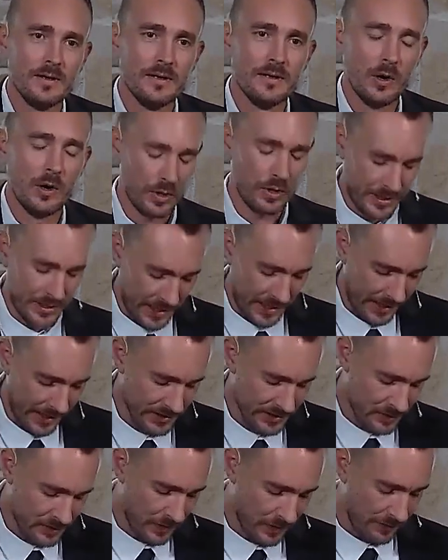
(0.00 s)
I would have
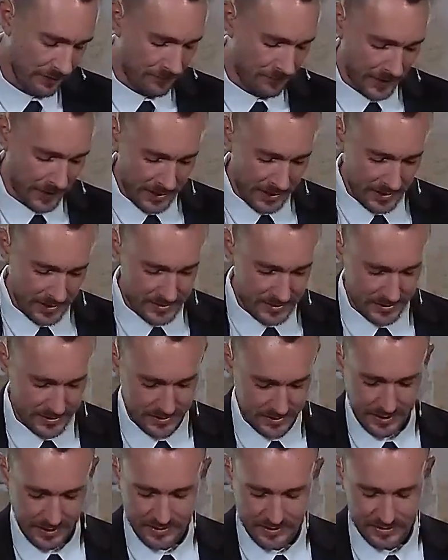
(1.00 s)
cast my face
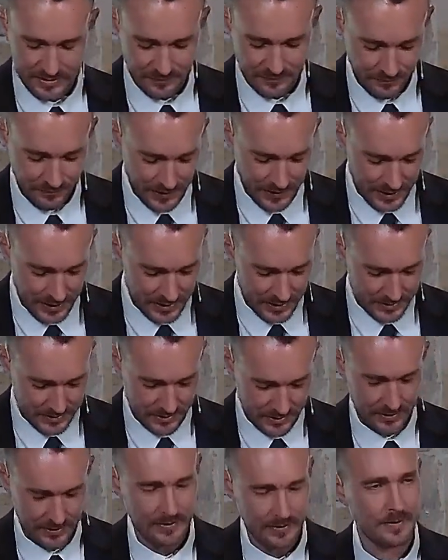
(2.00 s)
at his
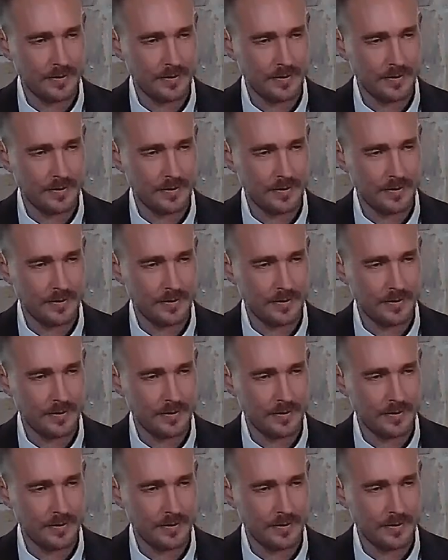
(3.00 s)
feet.